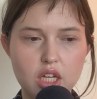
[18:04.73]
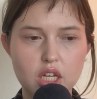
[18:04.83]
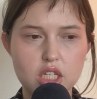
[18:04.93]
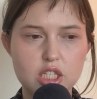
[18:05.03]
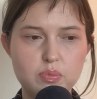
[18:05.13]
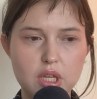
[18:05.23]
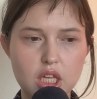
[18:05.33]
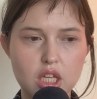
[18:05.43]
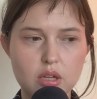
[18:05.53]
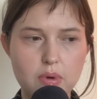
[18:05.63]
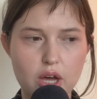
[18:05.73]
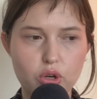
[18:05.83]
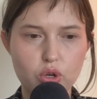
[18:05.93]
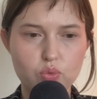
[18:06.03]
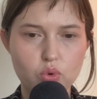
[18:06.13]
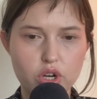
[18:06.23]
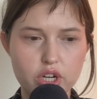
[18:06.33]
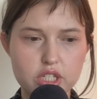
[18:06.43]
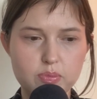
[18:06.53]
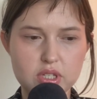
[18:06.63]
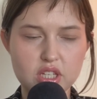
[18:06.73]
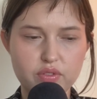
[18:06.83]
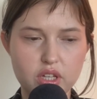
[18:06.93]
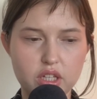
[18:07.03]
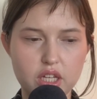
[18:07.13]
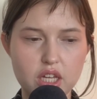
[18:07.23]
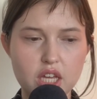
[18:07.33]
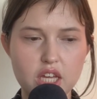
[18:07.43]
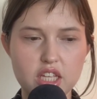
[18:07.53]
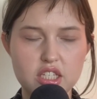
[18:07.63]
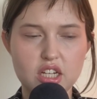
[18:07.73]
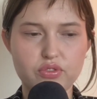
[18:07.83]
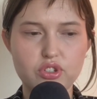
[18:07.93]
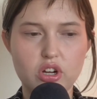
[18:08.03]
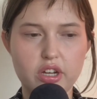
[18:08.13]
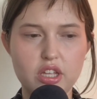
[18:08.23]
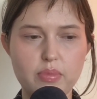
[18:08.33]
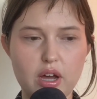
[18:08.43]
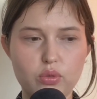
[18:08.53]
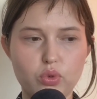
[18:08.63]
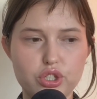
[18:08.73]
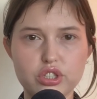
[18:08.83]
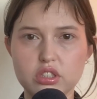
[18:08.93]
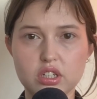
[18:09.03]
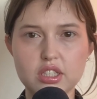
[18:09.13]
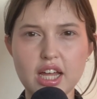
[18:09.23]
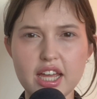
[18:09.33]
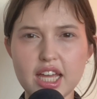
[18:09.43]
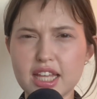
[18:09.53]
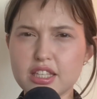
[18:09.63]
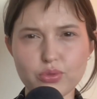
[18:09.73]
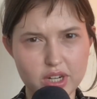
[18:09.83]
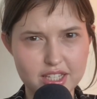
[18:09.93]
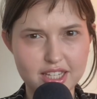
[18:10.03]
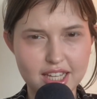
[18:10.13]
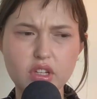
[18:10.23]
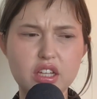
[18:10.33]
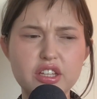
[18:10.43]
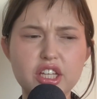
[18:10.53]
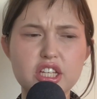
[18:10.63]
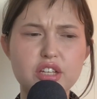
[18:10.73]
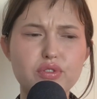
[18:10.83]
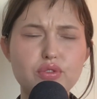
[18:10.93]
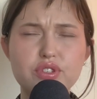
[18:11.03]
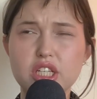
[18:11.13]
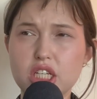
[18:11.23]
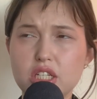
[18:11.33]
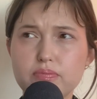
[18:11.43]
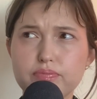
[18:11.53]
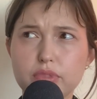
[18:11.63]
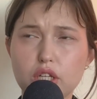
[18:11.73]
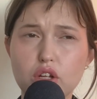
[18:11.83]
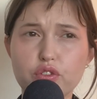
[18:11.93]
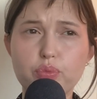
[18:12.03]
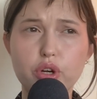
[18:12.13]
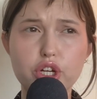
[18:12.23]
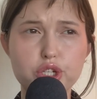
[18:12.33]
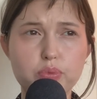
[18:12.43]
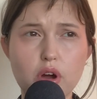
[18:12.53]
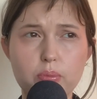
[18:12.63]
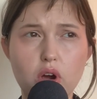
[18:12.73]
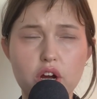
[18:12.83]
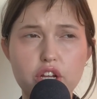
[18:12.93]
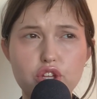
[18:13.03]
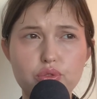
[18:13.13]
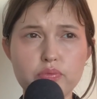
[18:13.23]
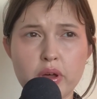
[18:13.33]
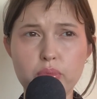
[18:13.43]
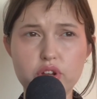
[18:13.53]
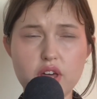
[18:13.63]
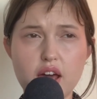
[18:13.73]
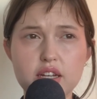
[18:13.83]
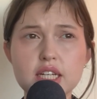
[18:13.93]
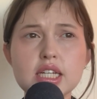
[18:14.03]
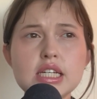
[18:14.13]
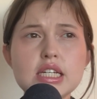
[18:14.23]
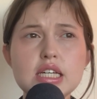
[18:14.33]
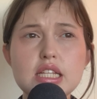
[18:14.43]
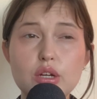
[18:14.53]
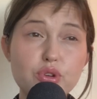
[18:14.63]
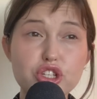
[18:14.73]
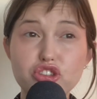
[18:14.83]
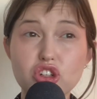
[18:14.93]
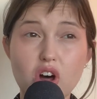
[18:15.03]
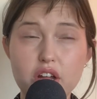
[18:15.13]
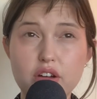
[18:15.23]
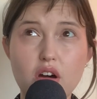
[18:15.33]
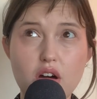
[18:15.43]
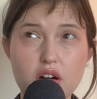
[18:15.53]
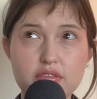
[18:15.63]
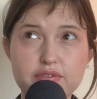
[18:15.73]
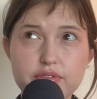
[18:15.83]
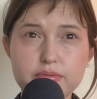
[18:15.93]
speaking about her work specifically instead of talking about what she looked like. It's crazy. The thing is, if you've seen a lot of British pop art, you remember that there was a lot of